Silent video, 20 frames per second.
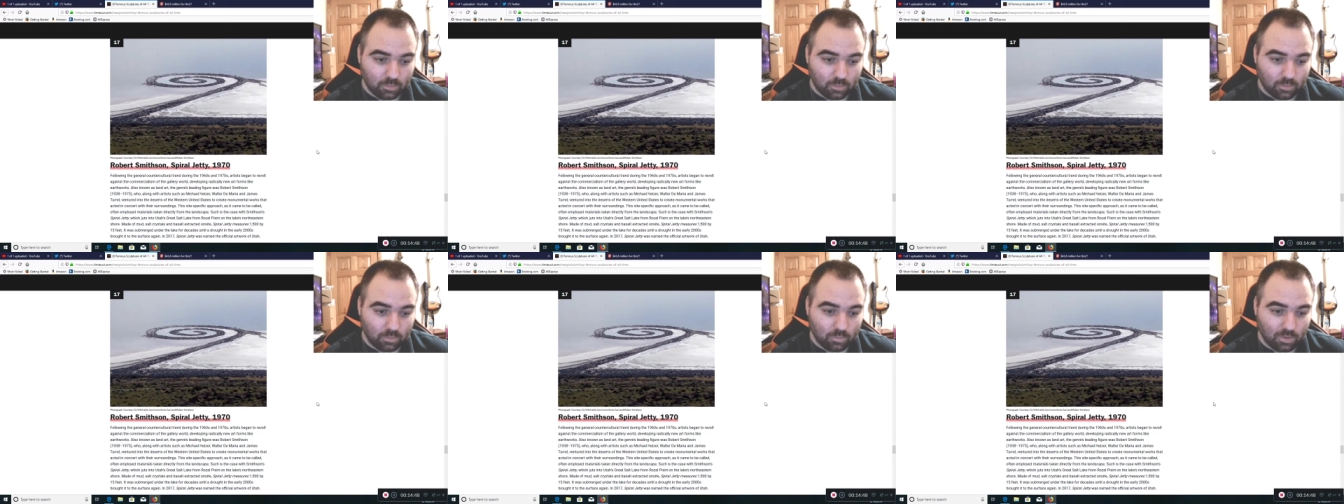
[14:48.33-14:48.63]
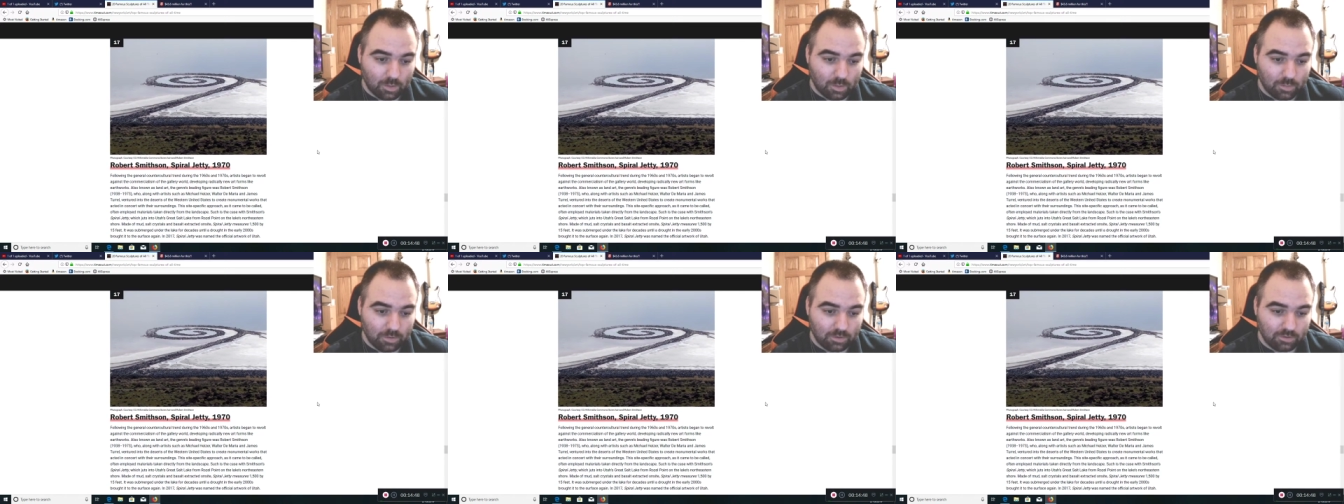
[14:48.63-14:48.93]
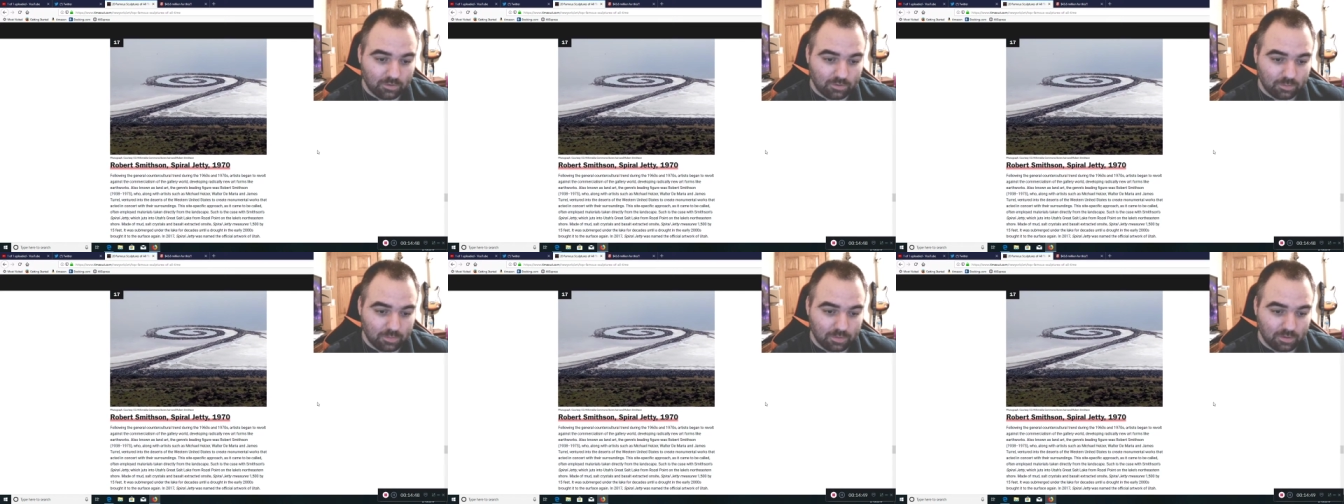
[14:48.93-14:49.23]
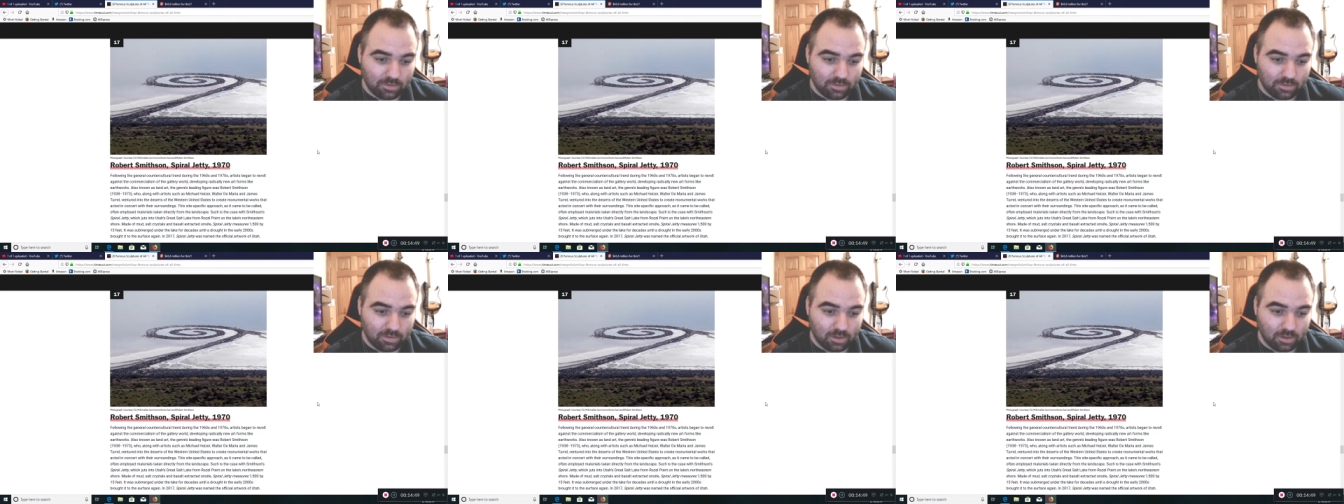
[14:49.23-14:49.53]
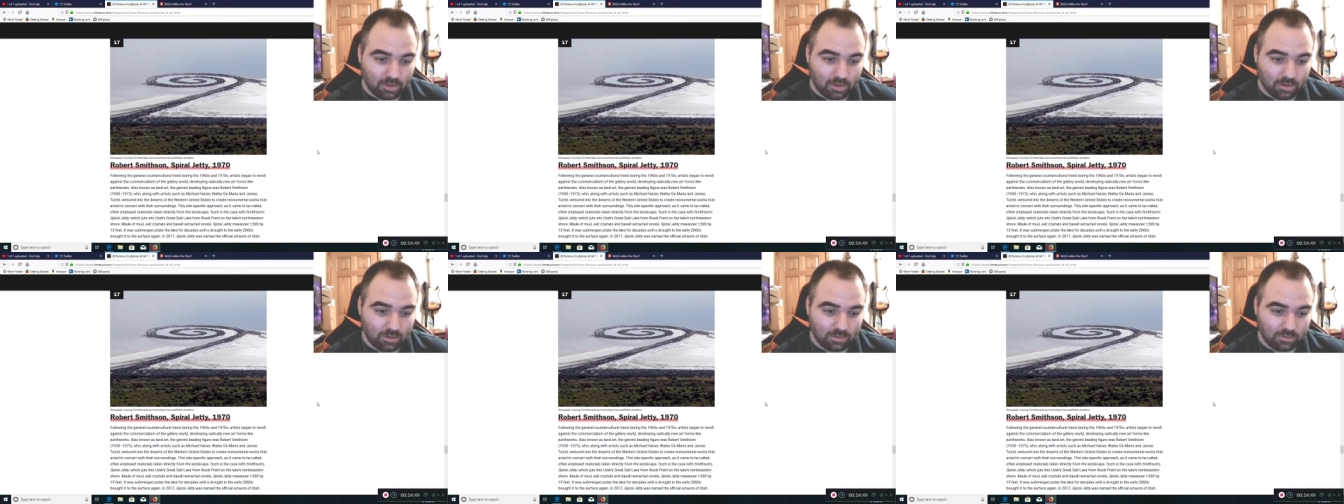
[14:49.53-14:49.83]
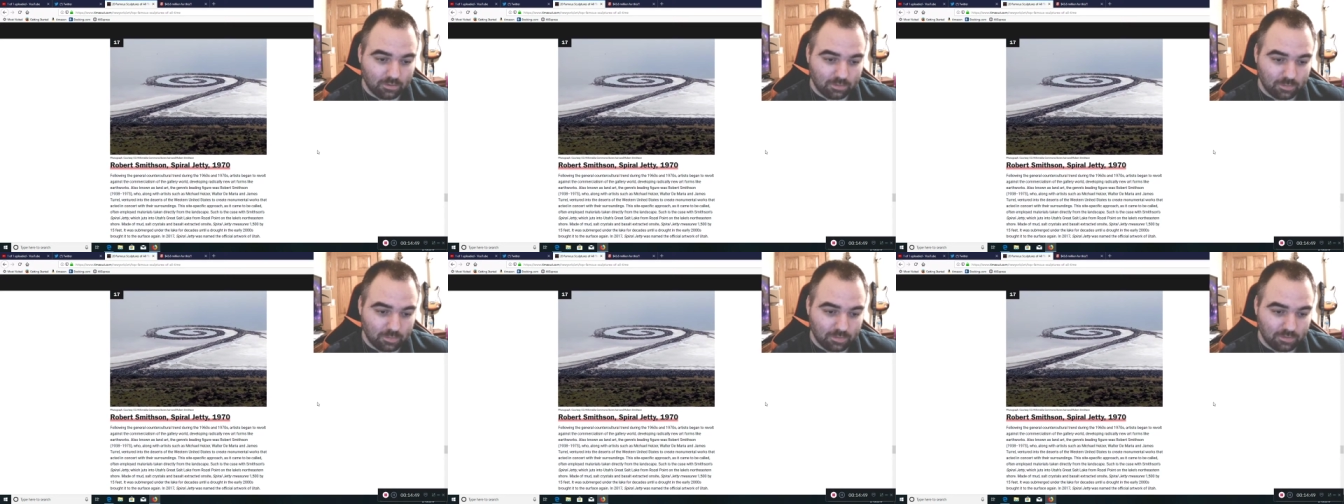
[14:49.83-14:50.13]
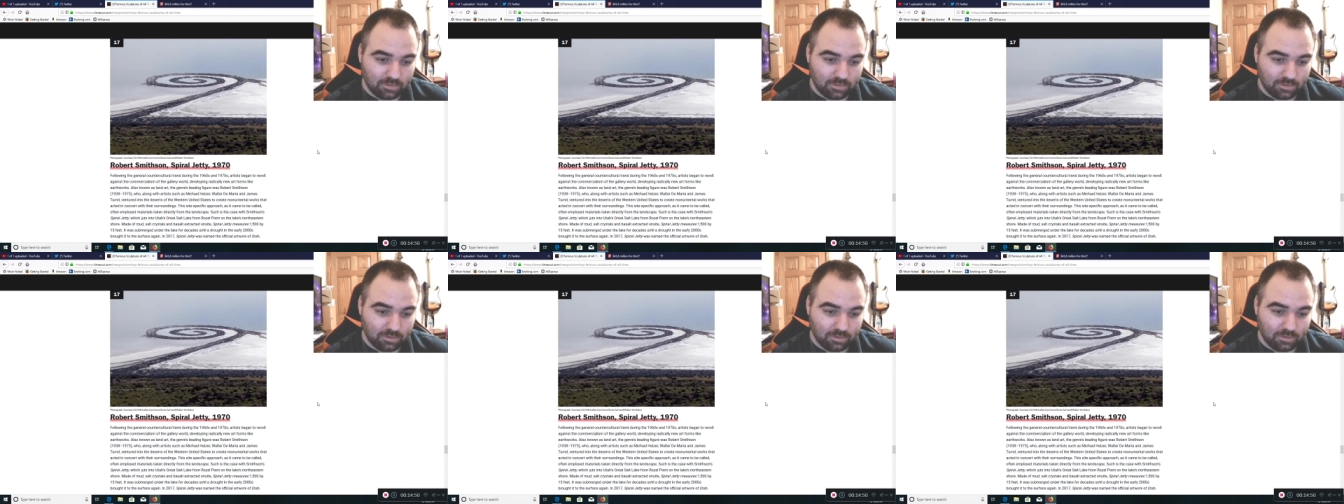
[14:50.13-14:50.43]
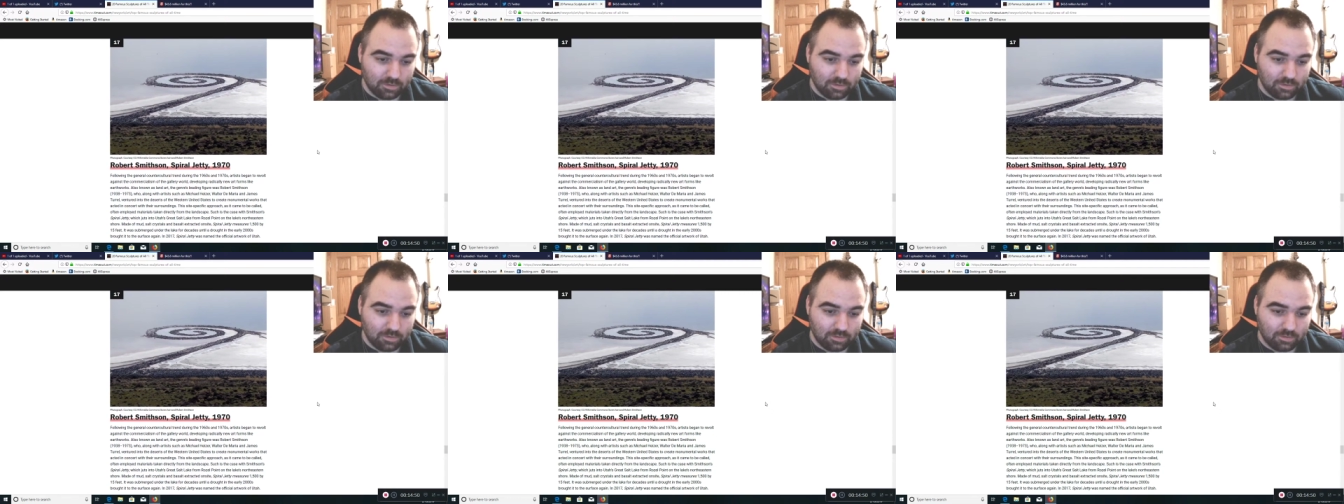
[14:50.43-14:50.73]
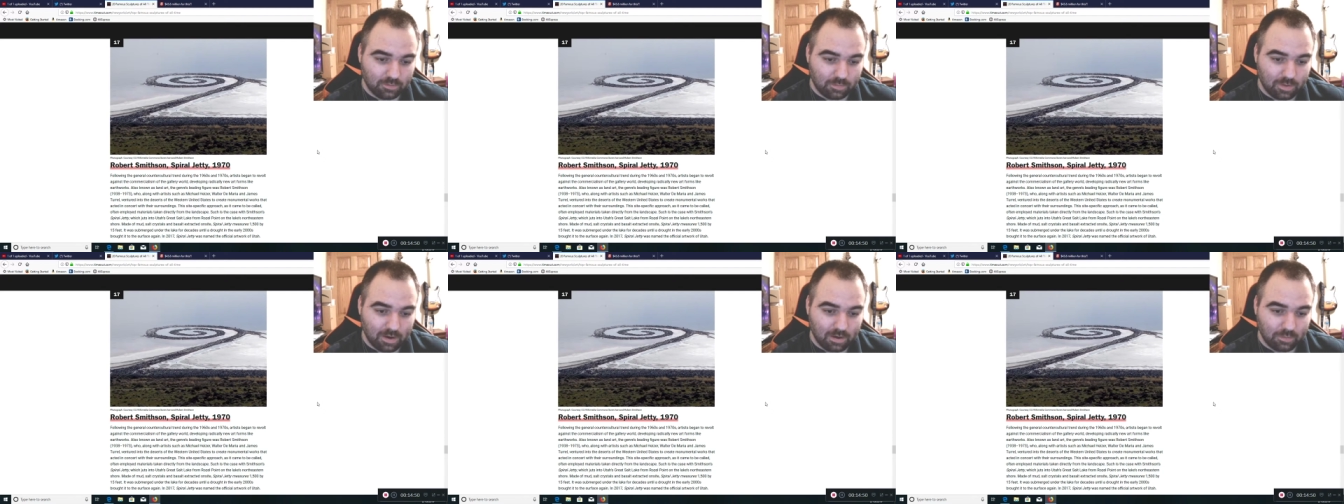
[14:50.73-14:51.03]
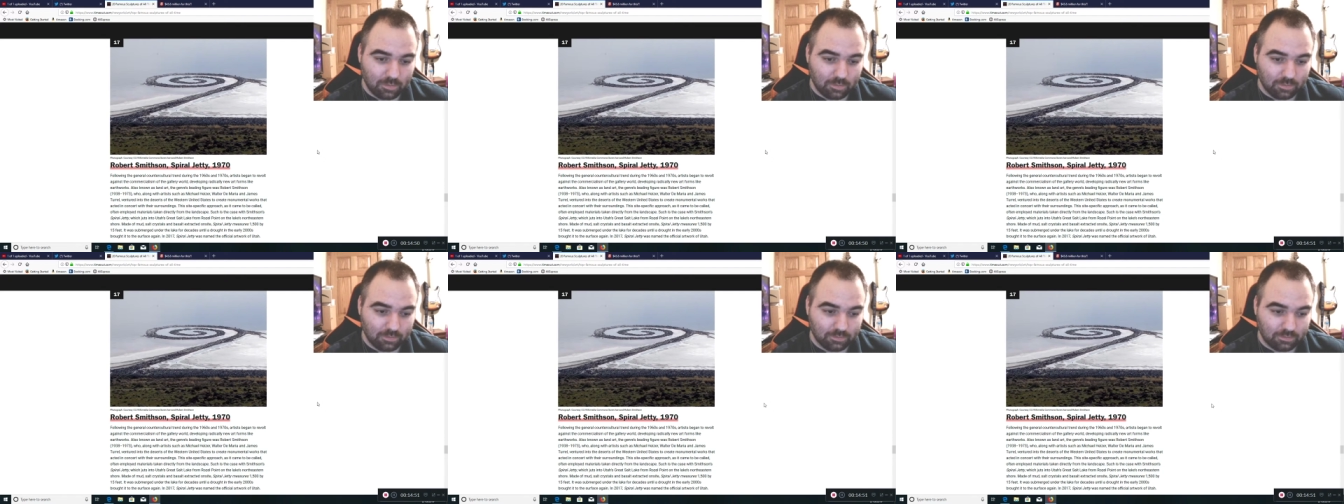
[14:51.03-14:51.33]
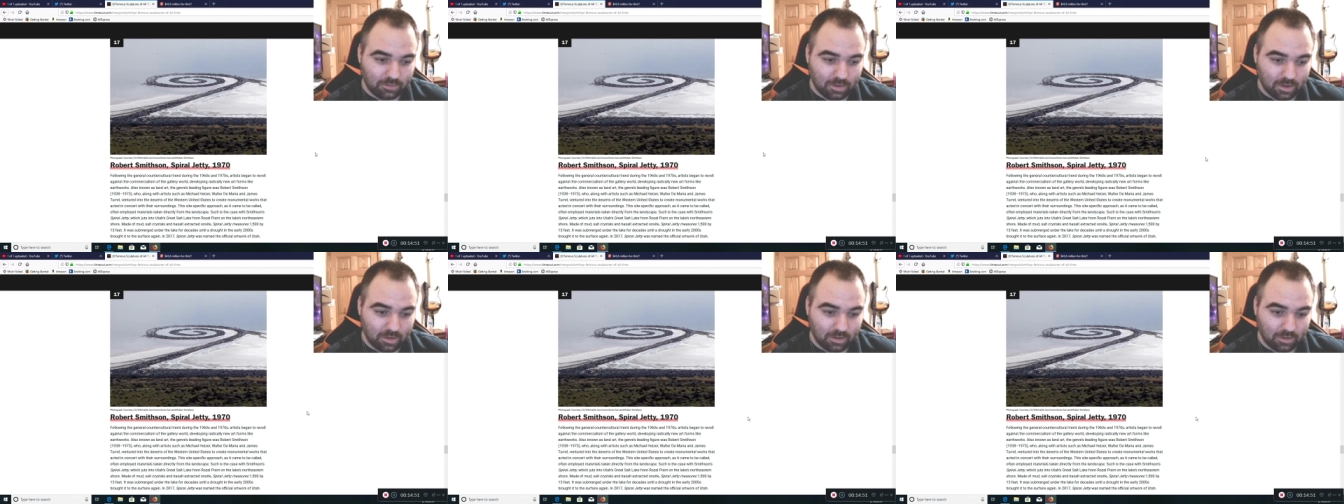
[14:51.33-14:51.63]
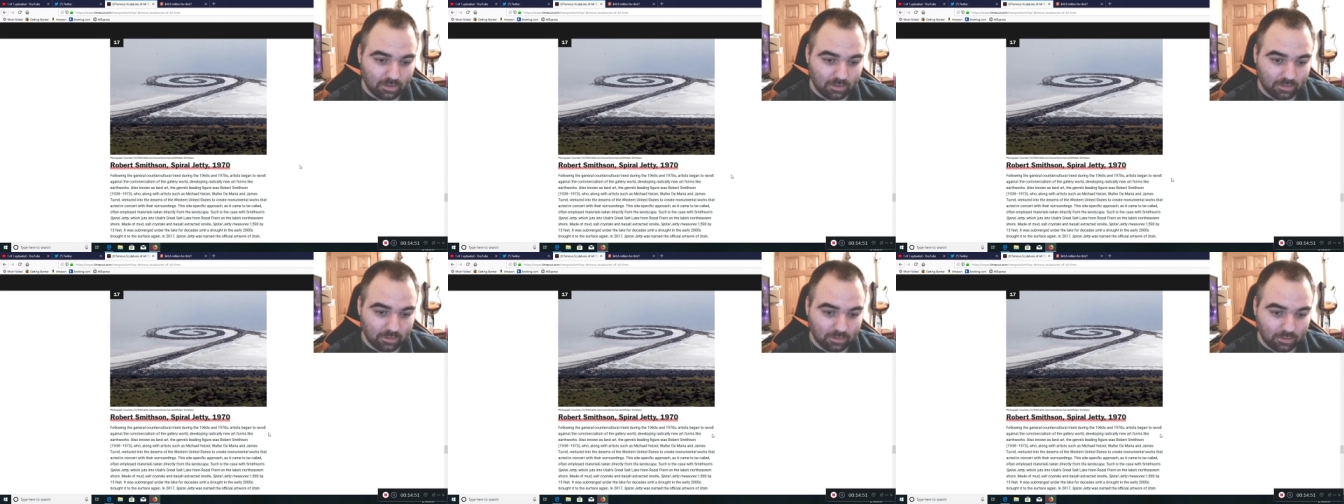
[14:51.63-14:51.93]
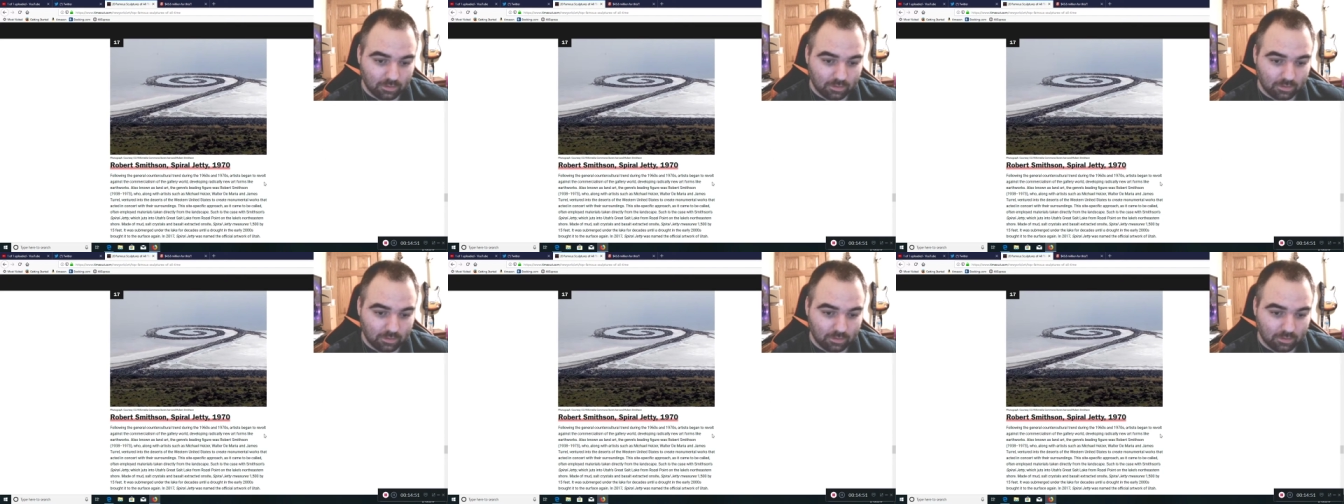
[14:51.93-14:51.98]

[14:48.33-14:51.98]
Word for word: Robert Smith Smithson, Spiral Jetty.